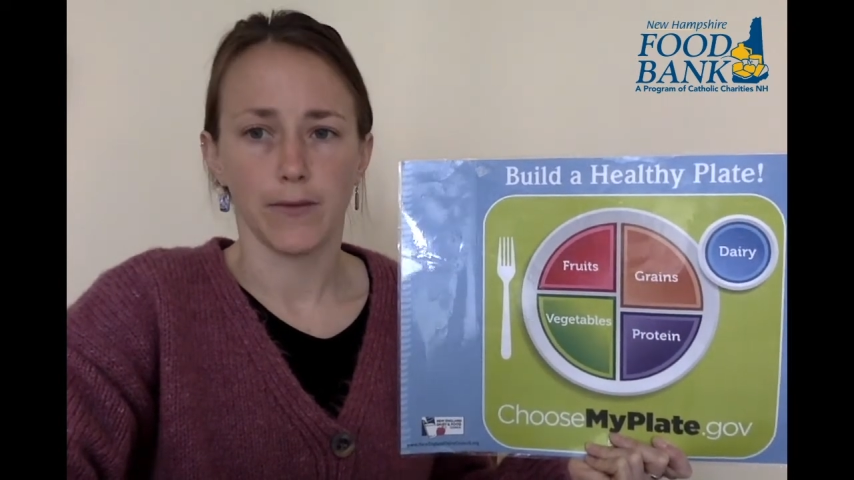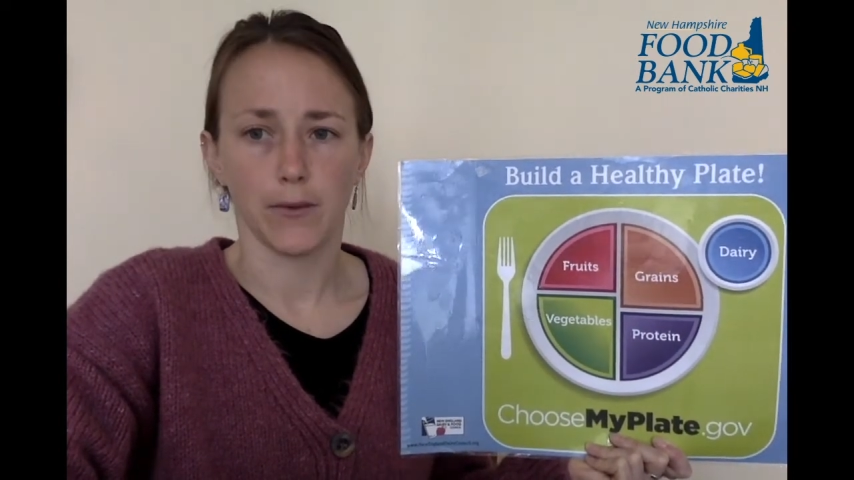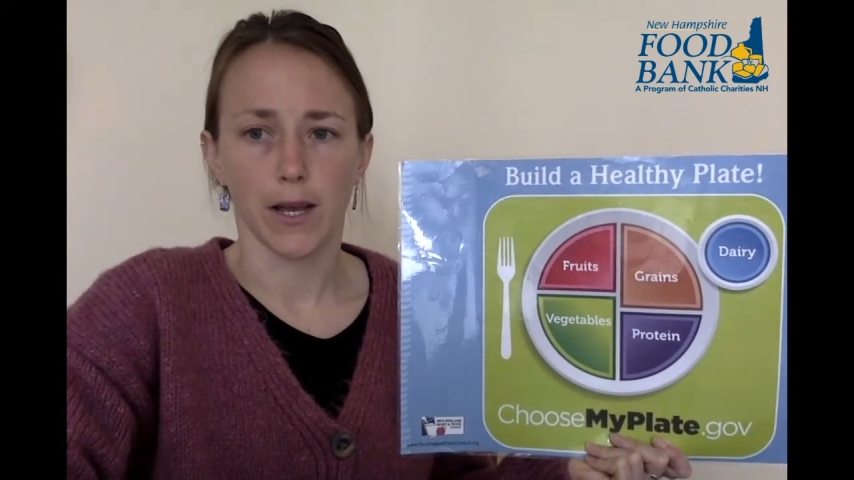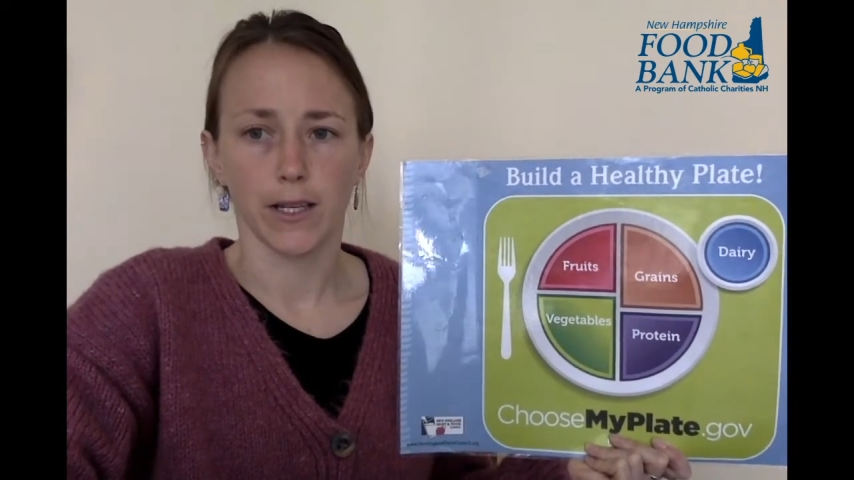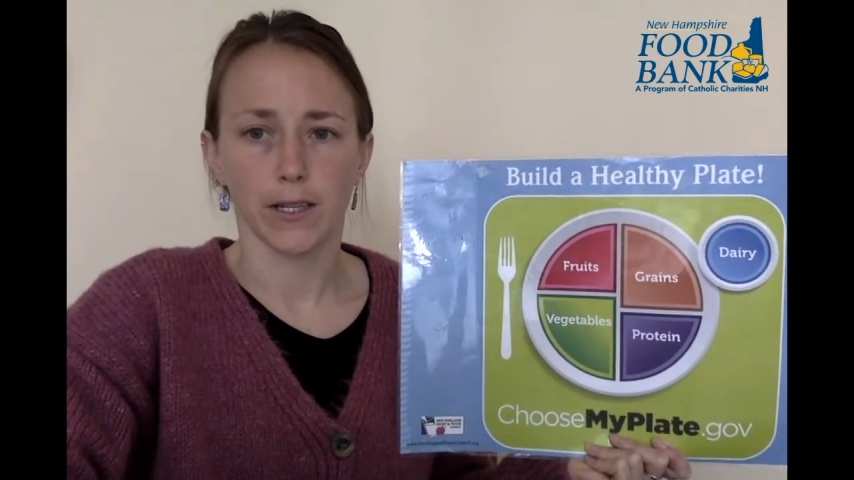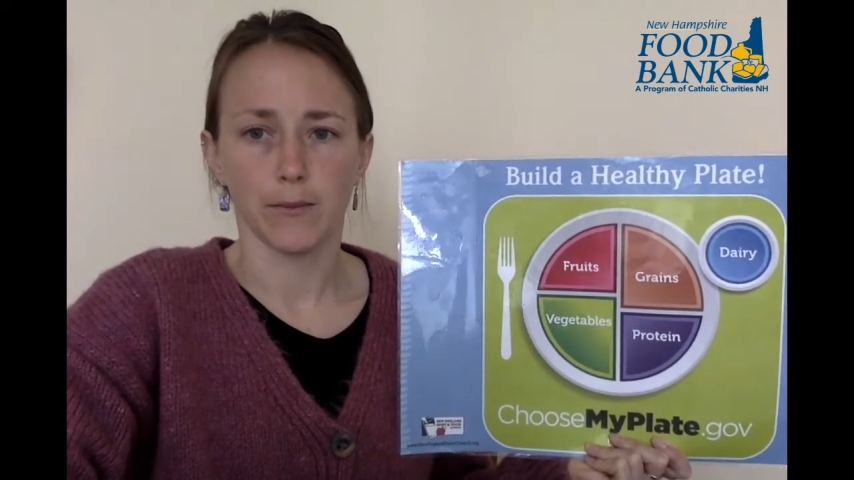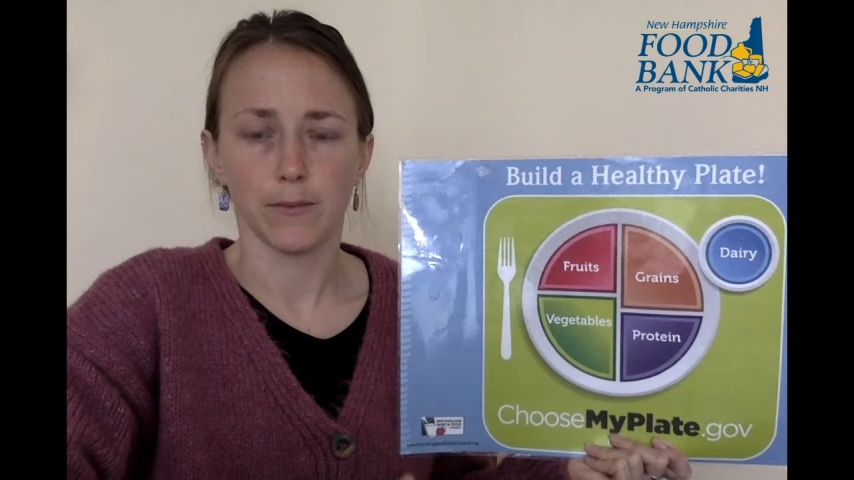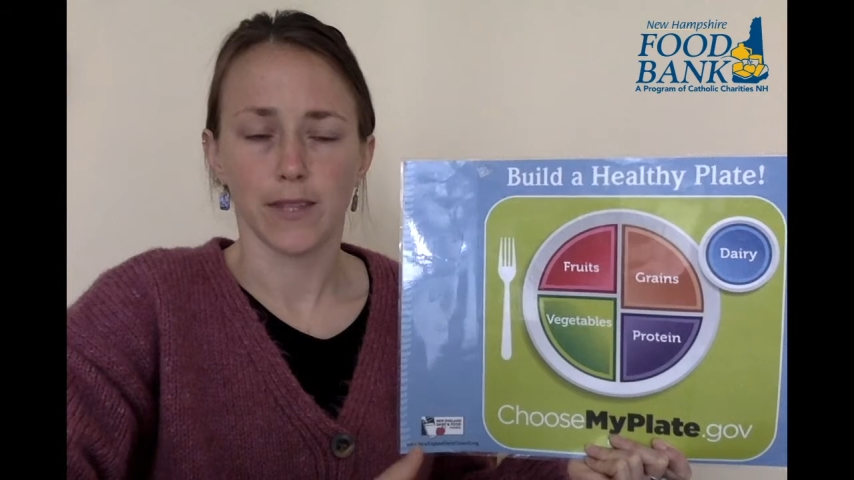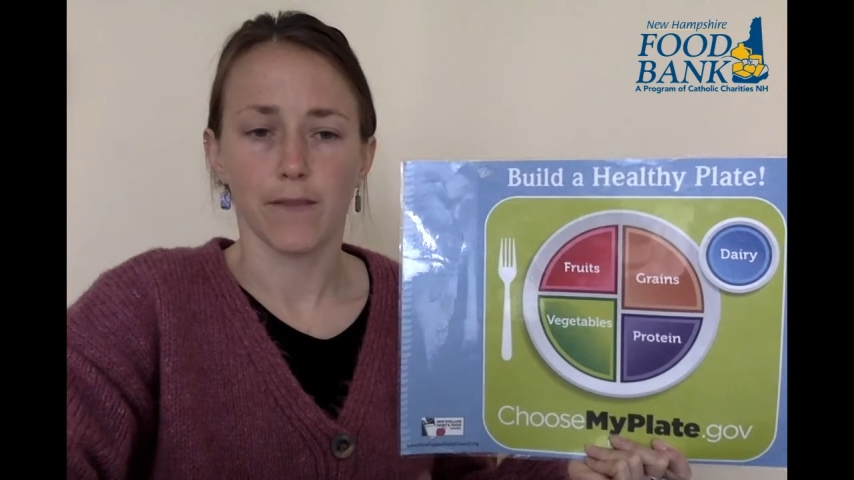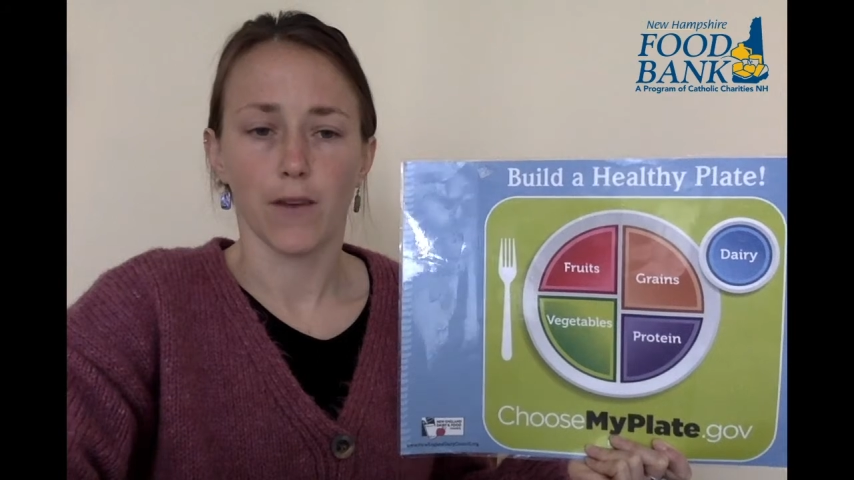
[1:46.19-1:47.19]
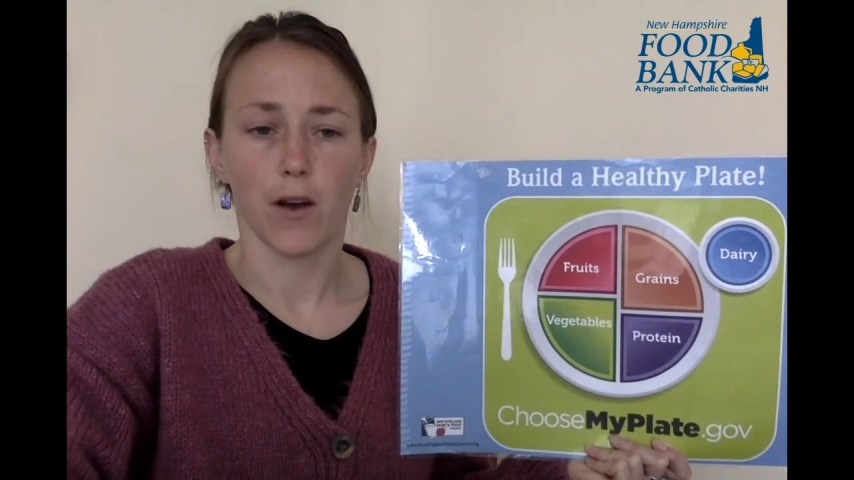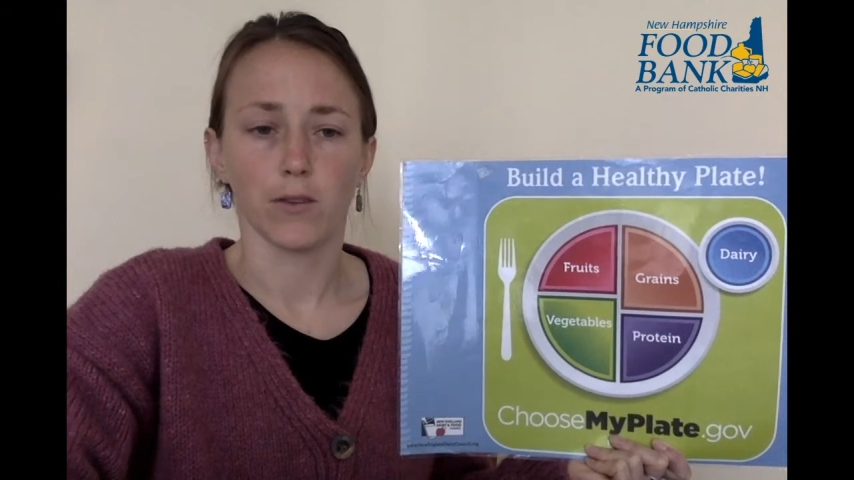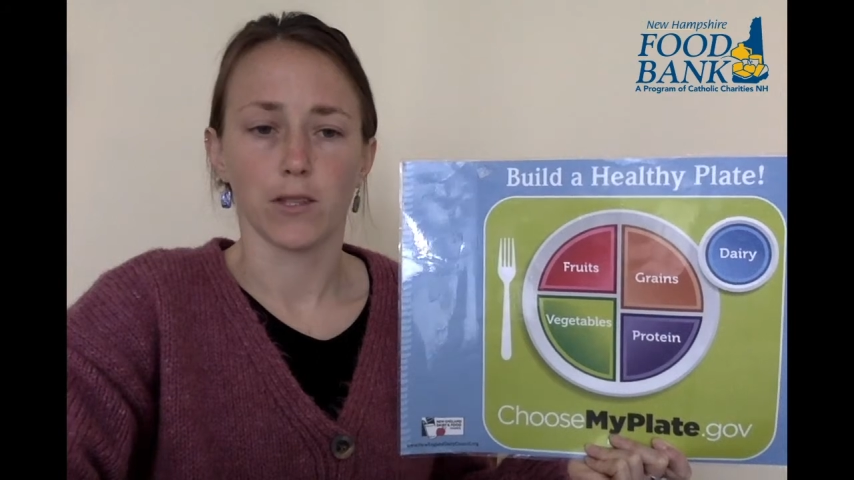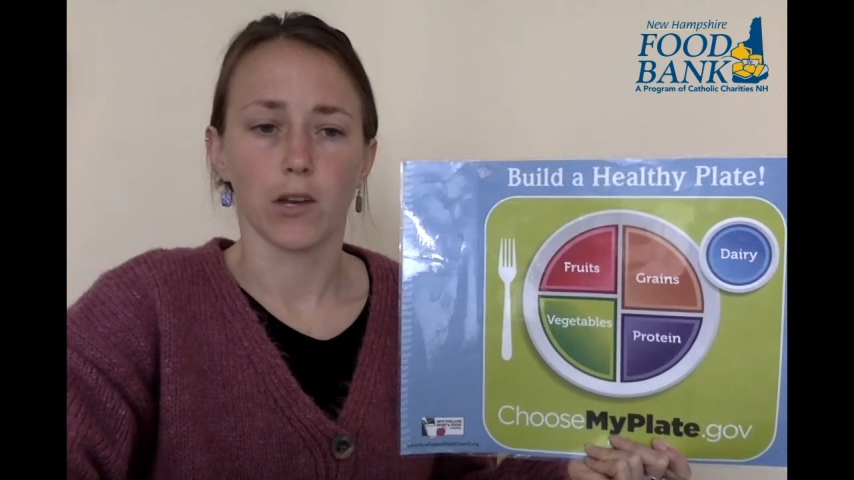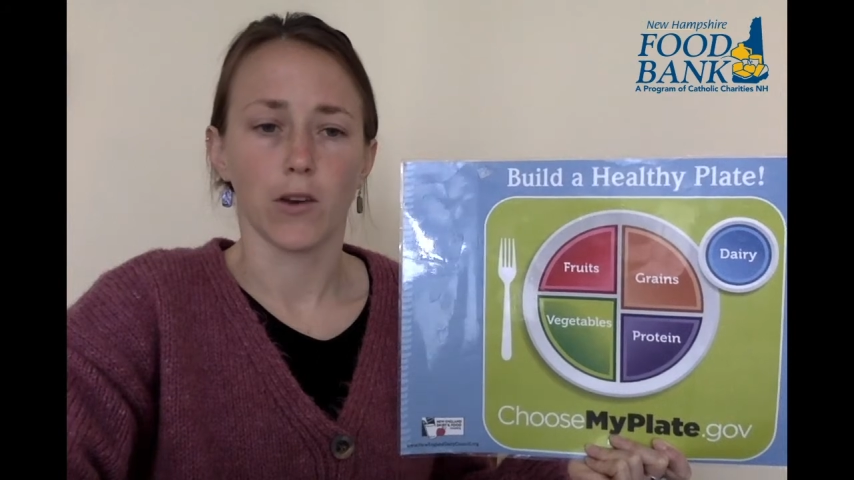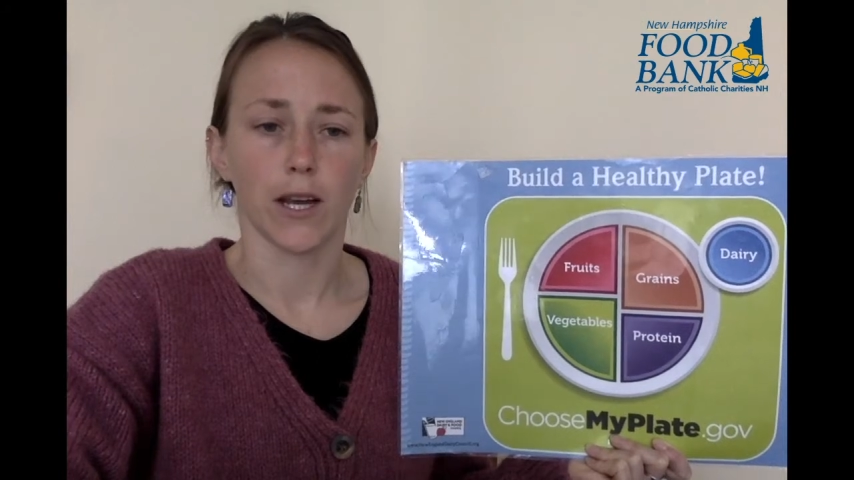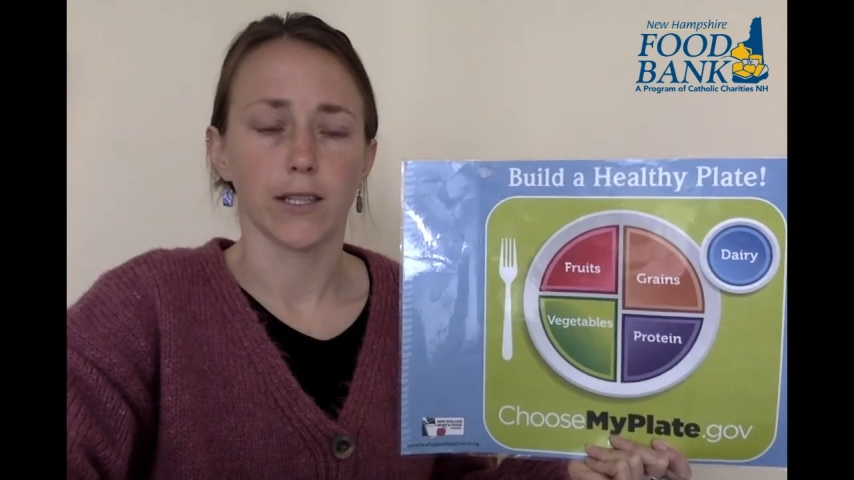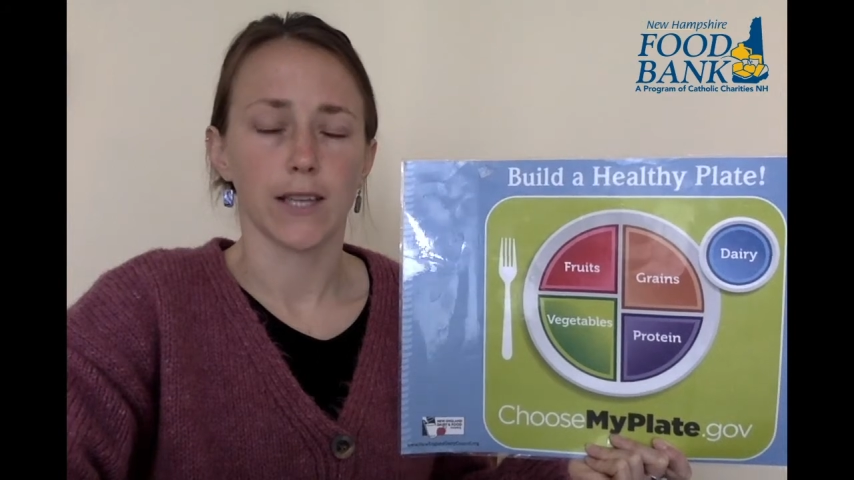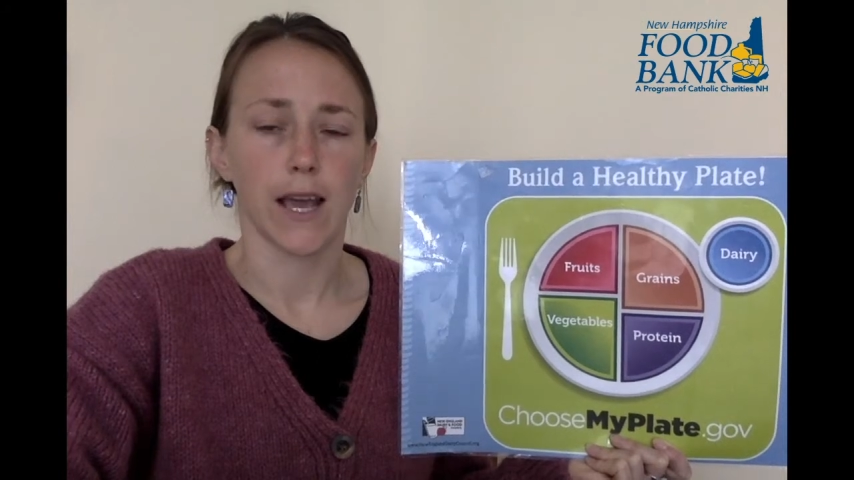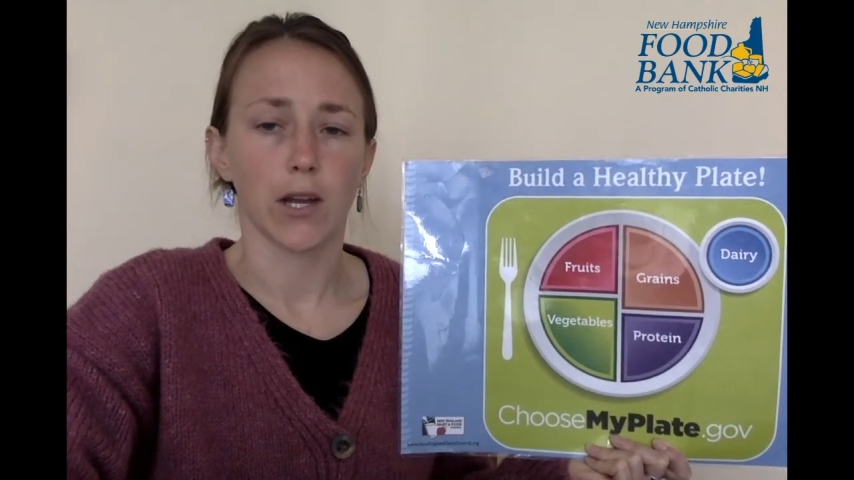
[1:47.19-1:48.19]
food items that fall into the
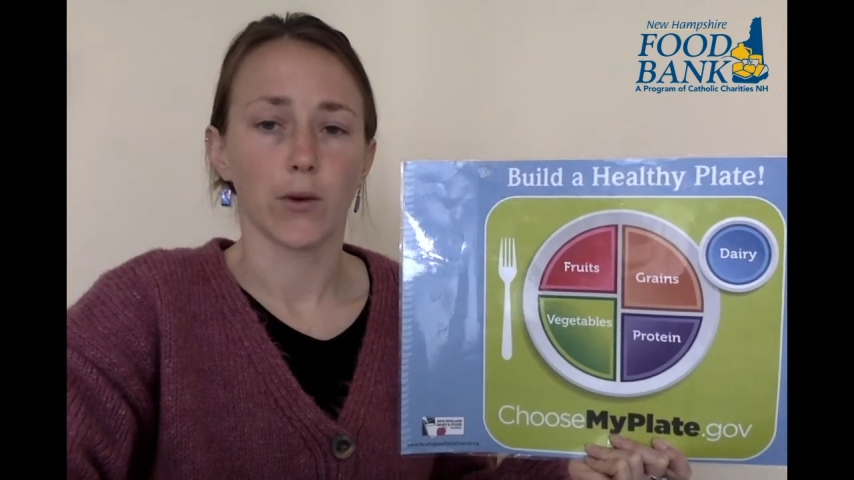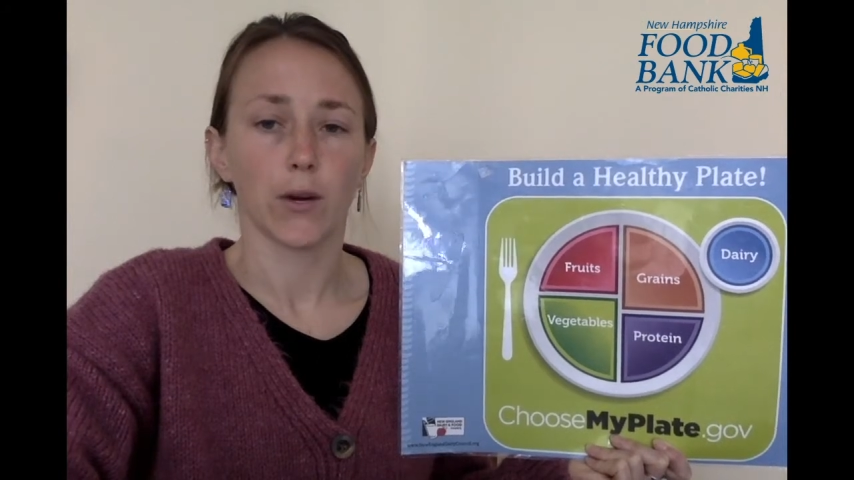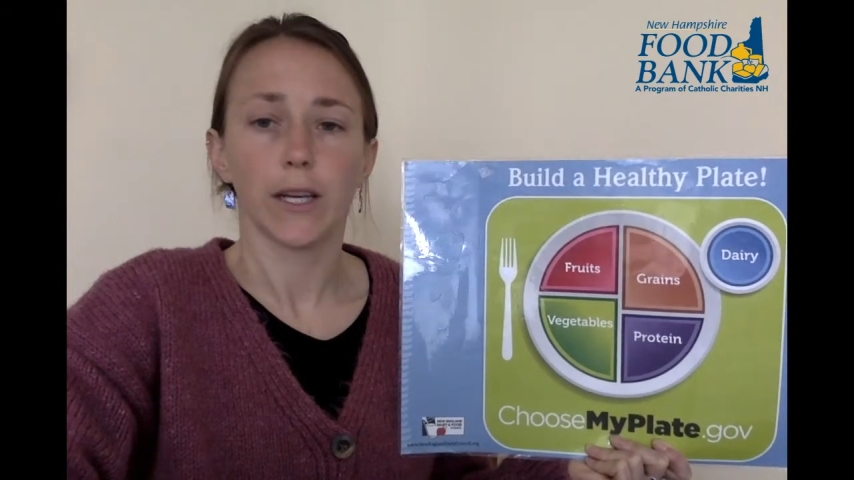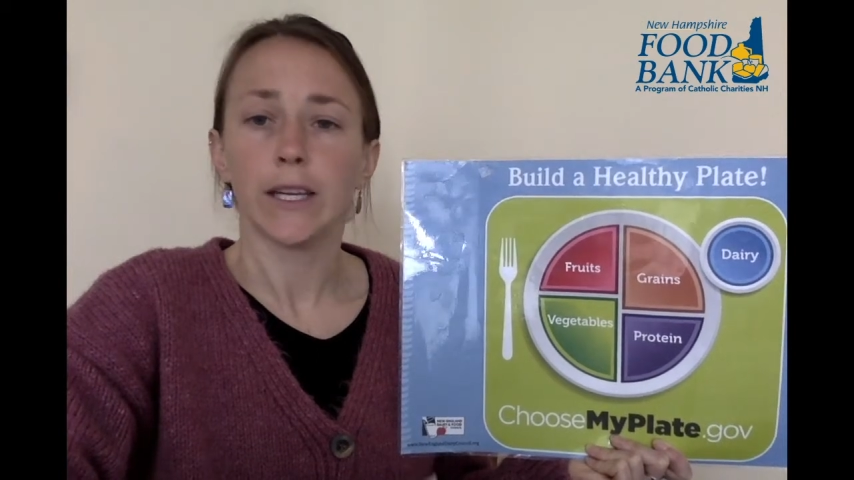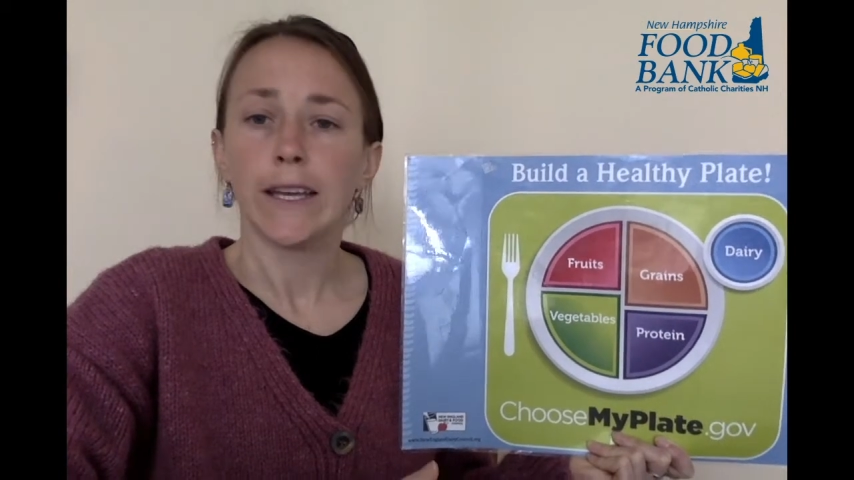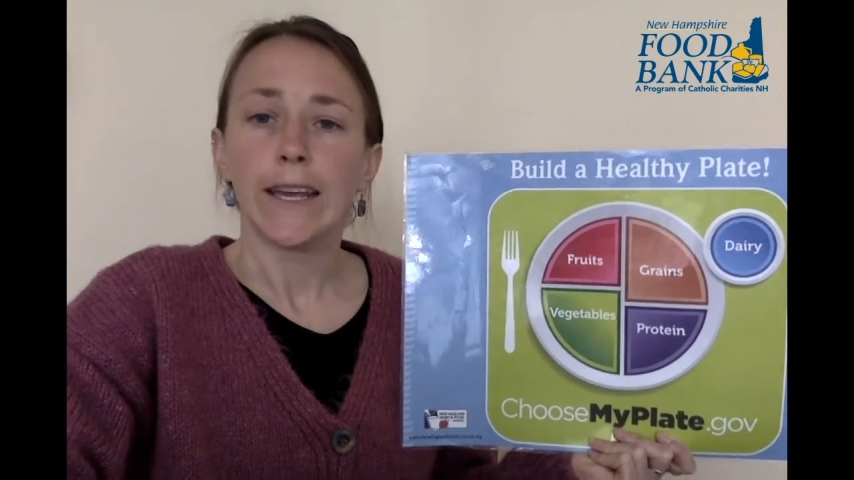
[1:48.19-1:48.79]
grains category.